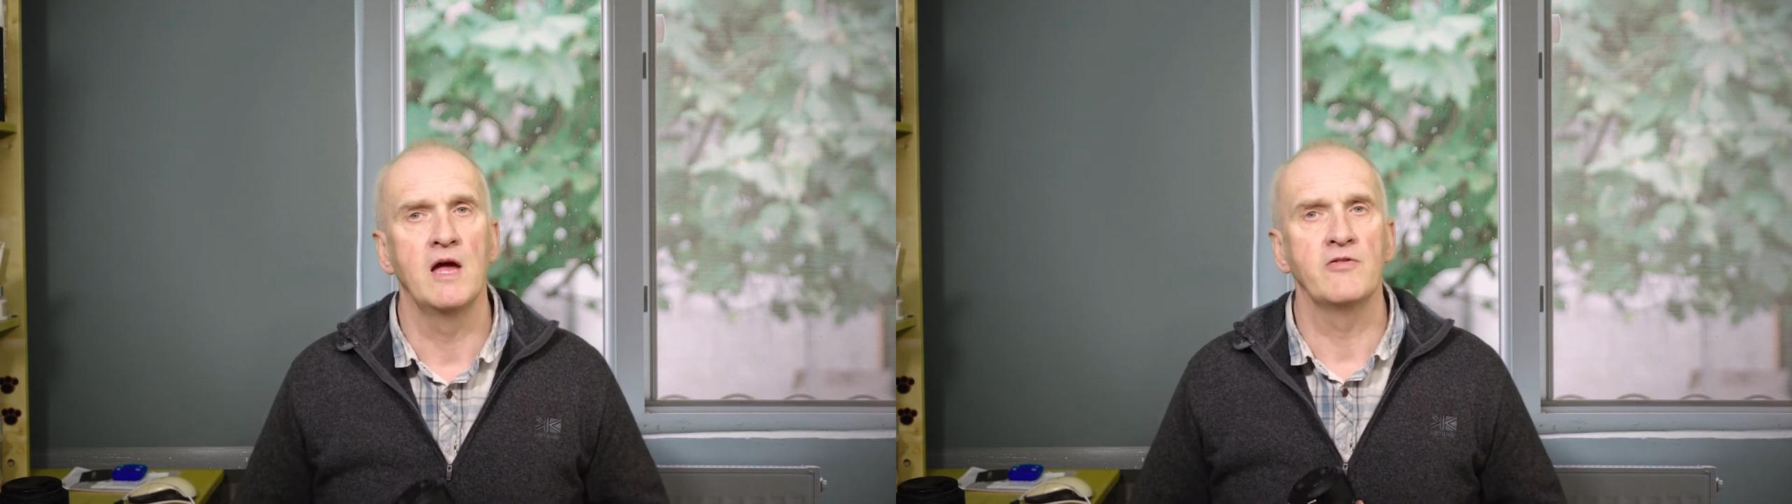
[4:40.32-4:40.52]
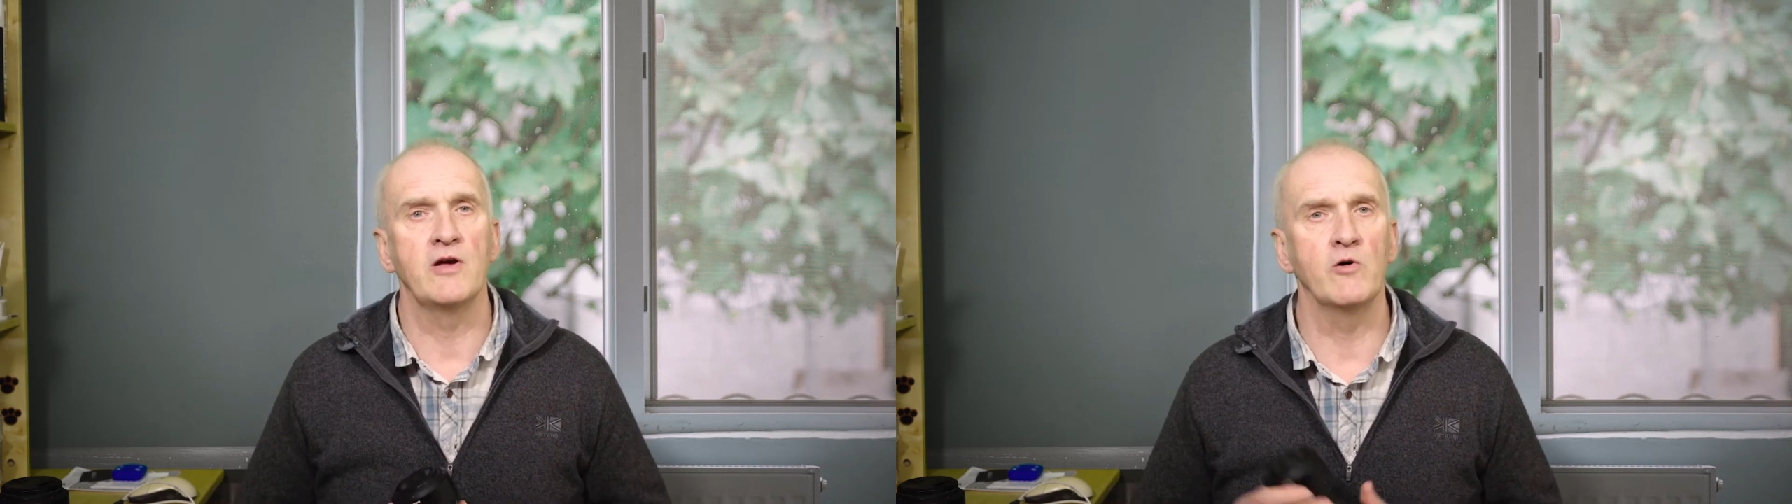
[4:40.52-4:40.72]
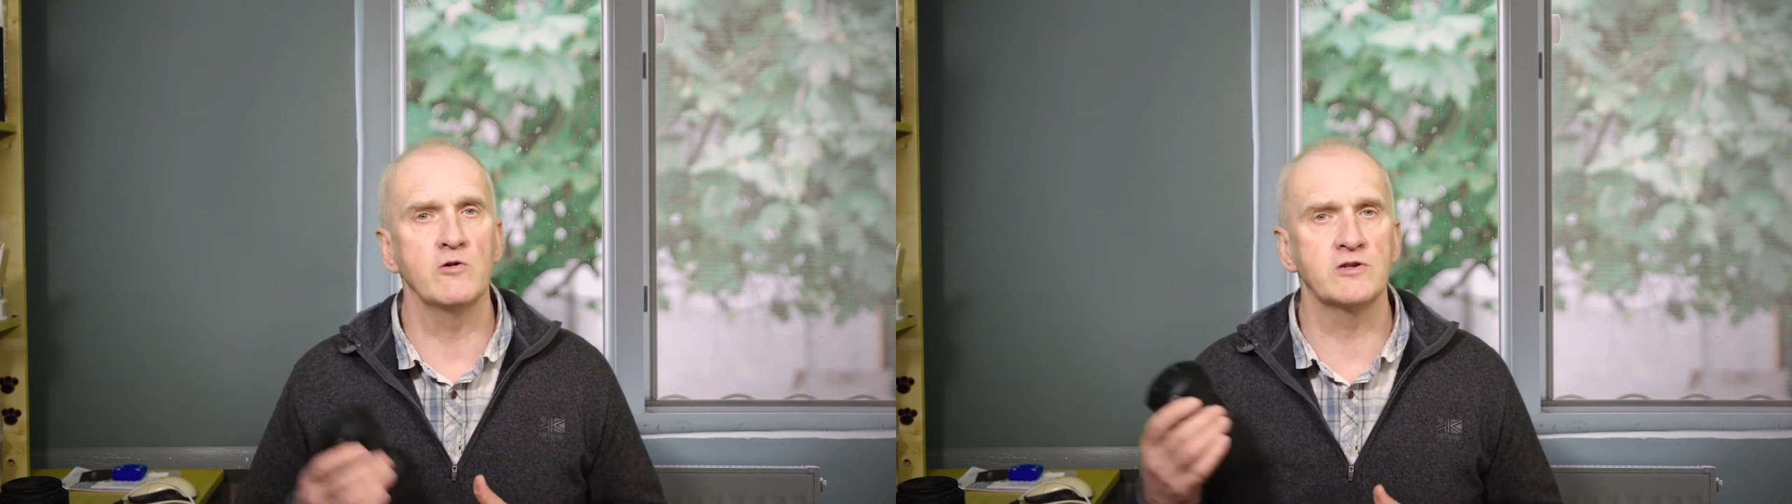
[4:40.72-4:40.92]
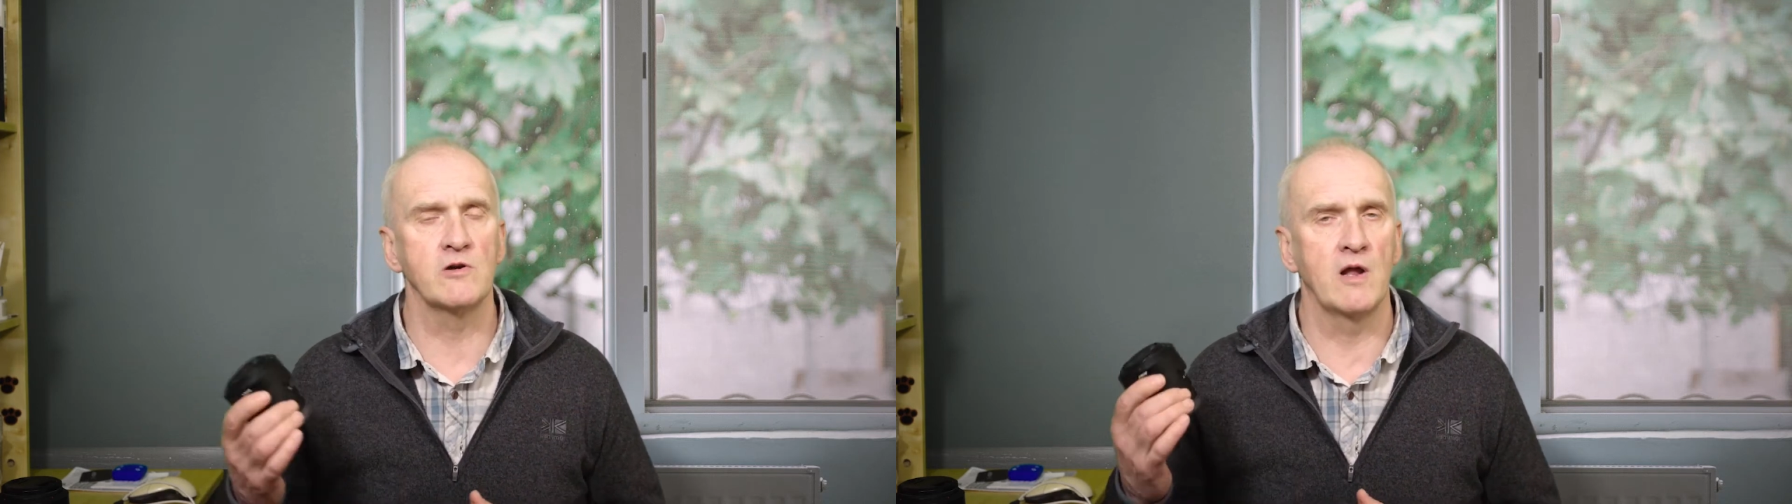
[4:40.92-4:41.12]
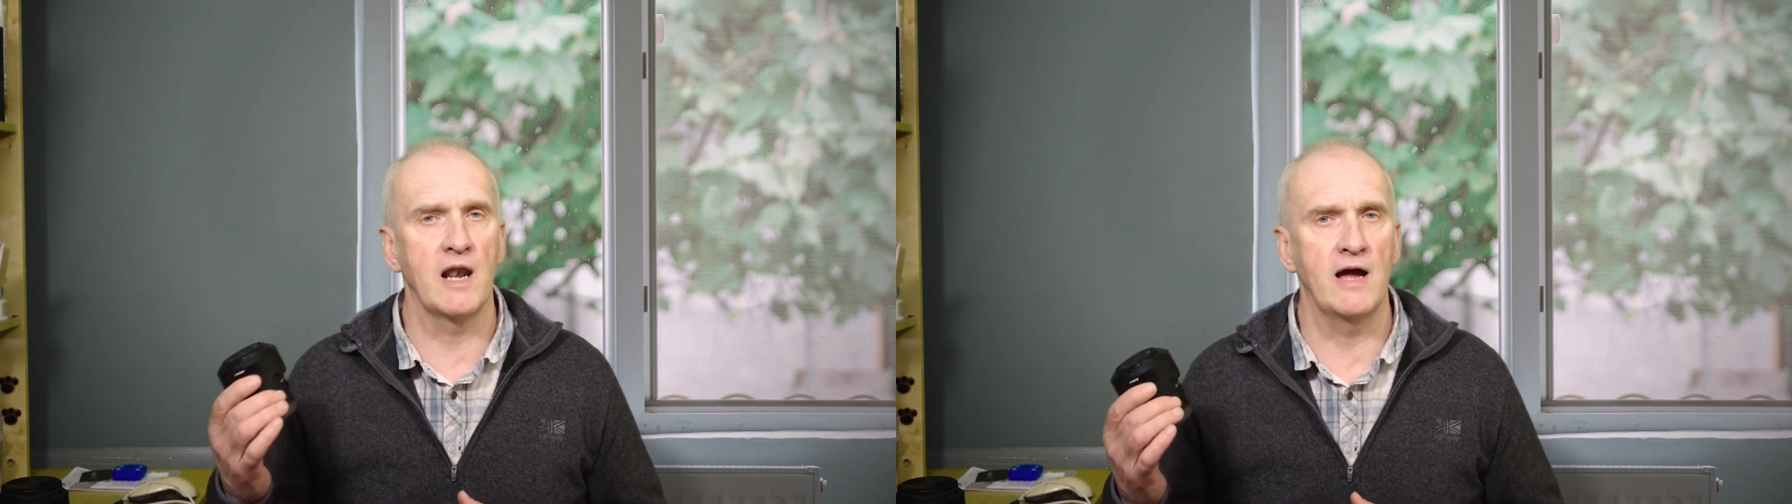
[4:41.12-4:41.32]
They
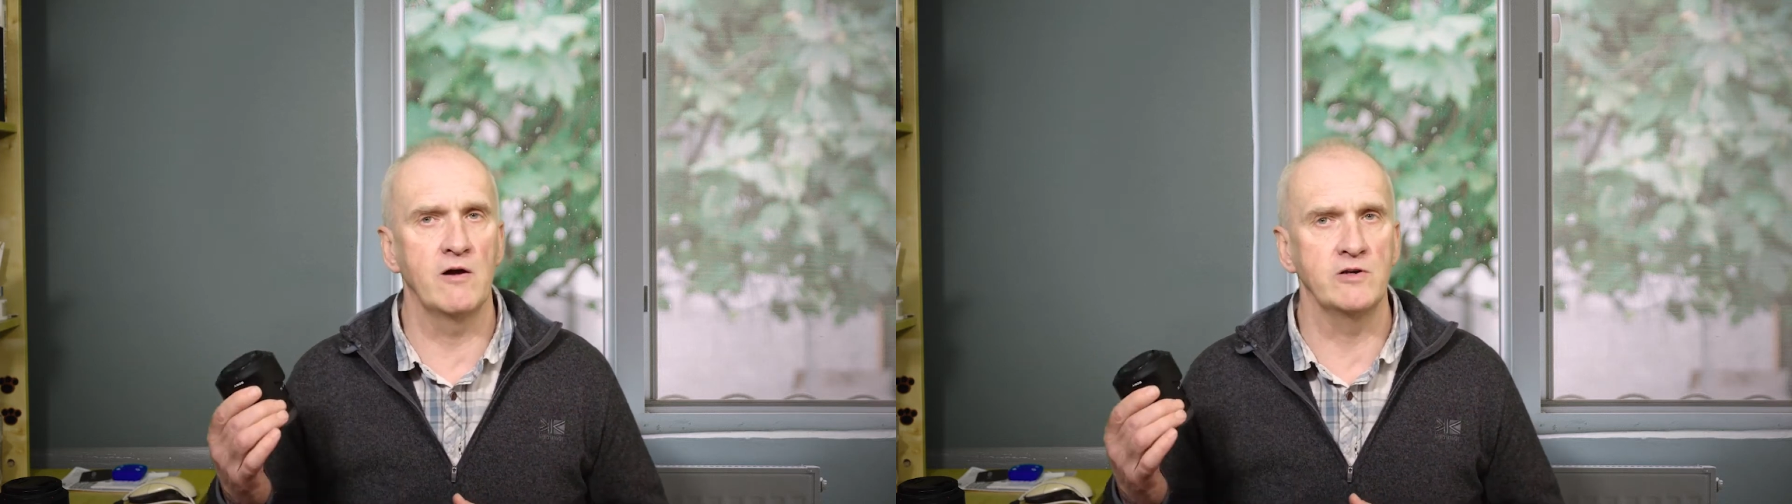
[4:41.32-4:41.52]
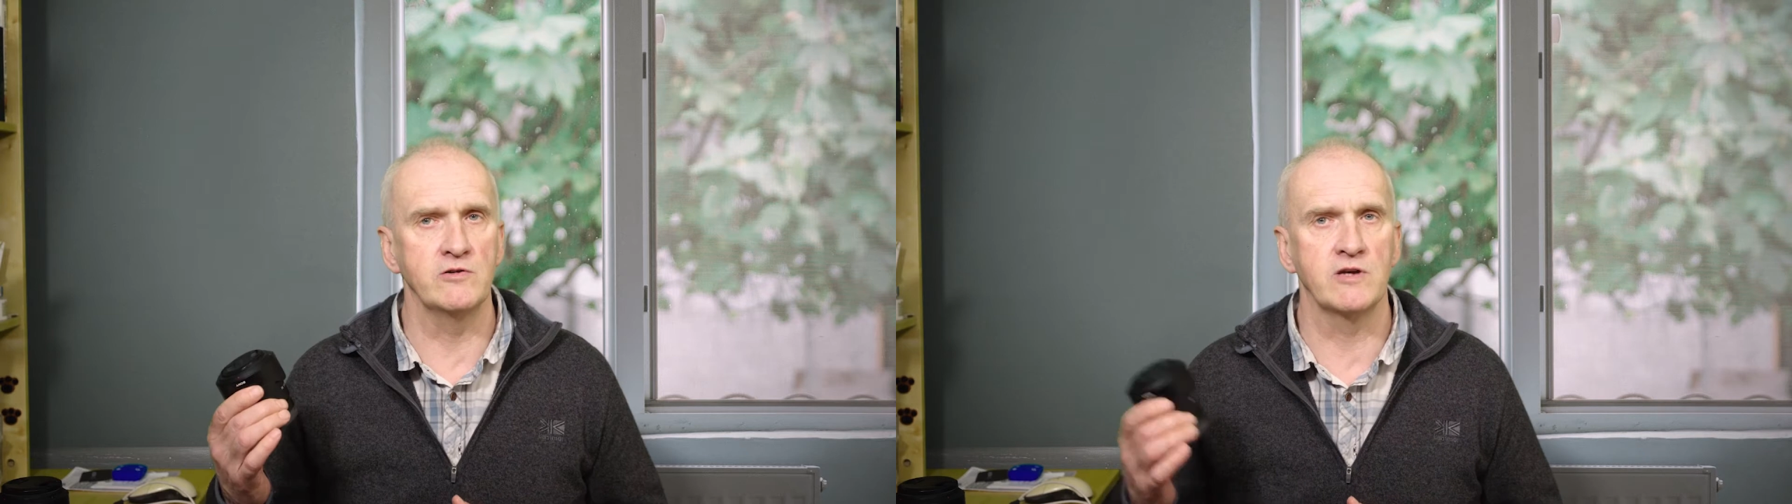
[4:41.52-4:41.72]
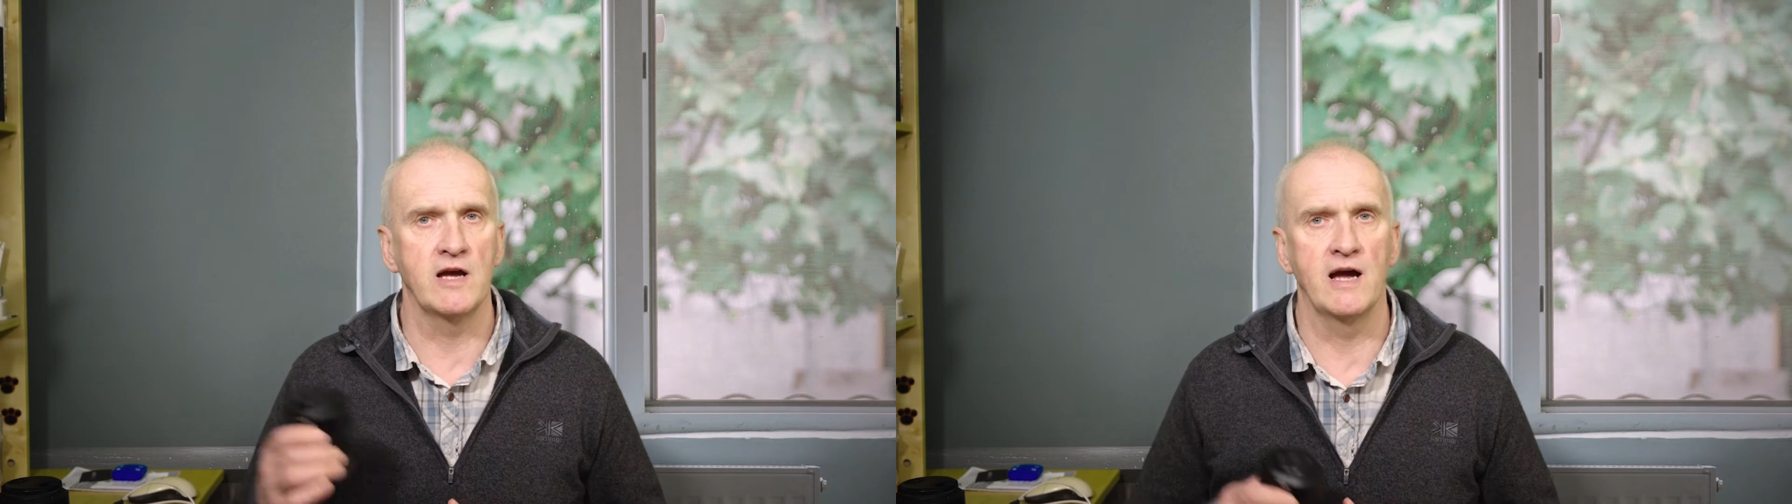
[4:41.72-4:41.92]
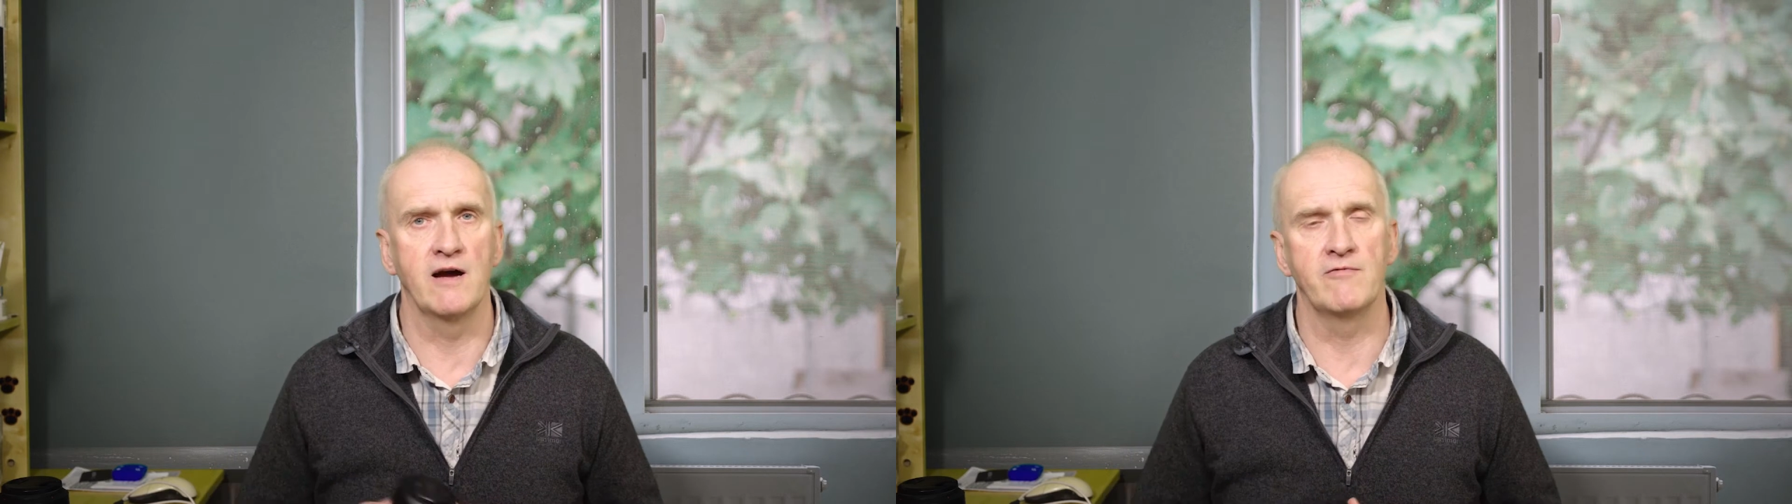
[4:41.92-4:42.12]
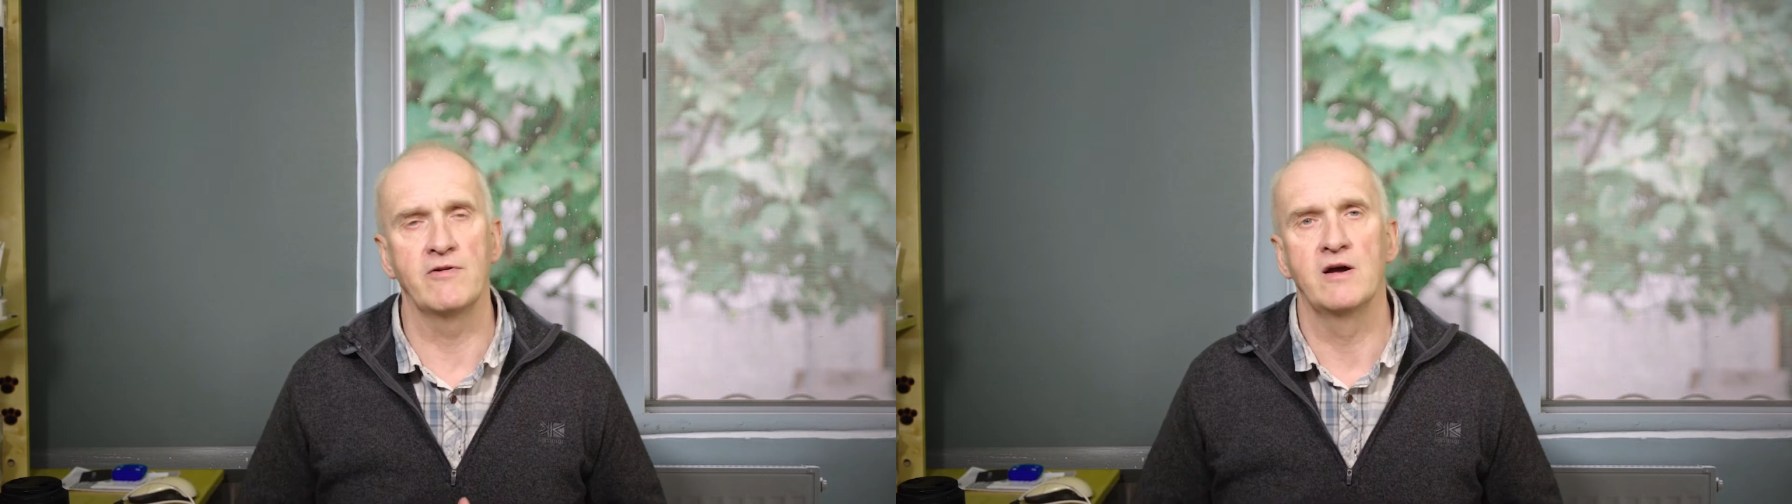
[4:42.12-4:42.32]
also allow you to have